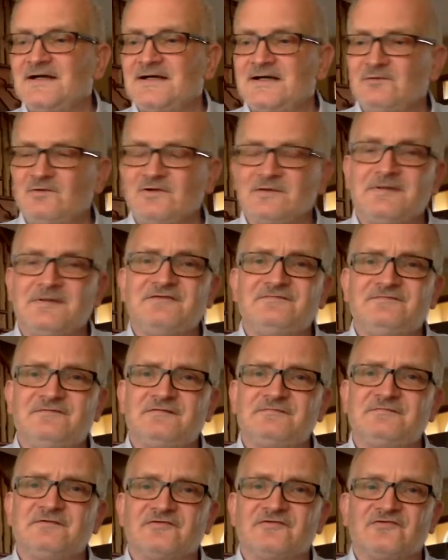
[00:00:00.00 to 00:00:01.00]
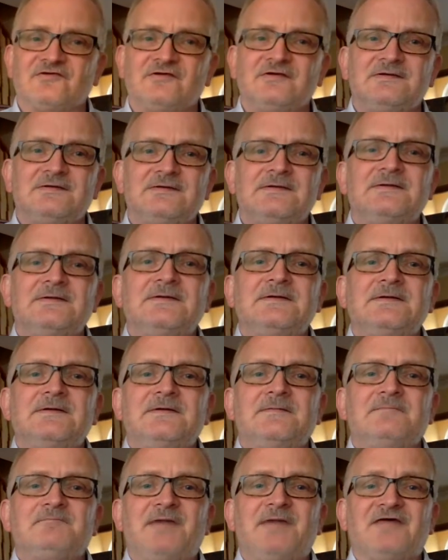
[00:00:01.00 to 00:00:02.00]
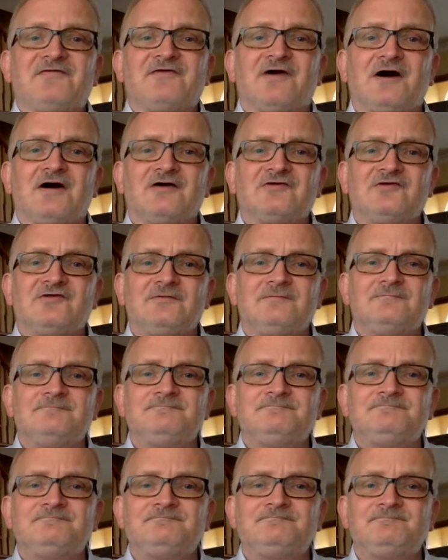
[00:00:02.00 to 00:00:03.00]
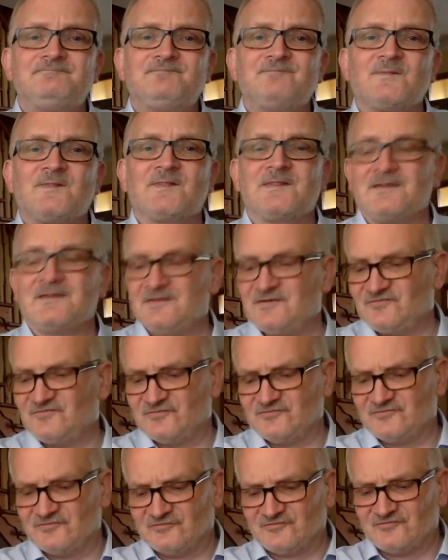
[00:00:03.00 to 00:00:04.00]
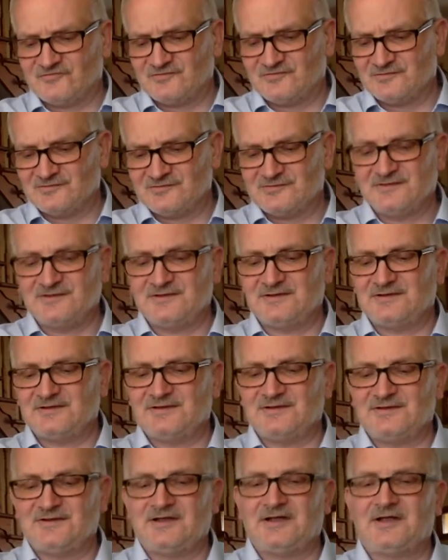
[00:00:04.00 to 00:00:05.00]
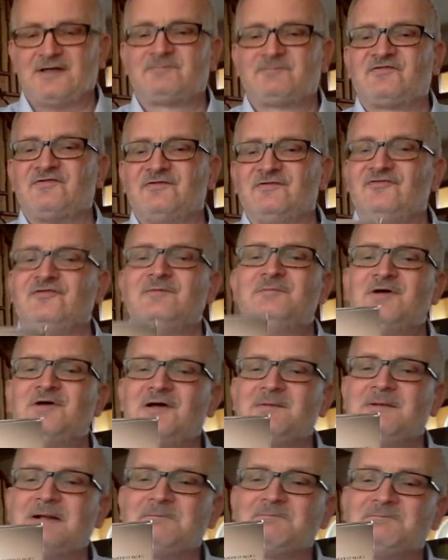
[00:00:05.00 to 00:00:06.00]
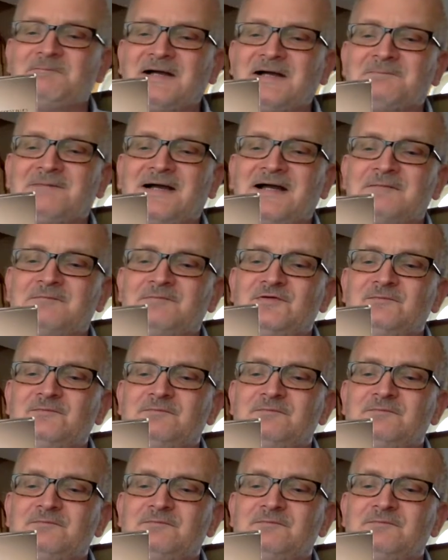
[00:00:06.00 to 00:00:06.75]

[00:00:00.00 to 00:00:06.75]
One of my favourites, Beth Hart. This is just absolutely superb album. Bang, bang, boom,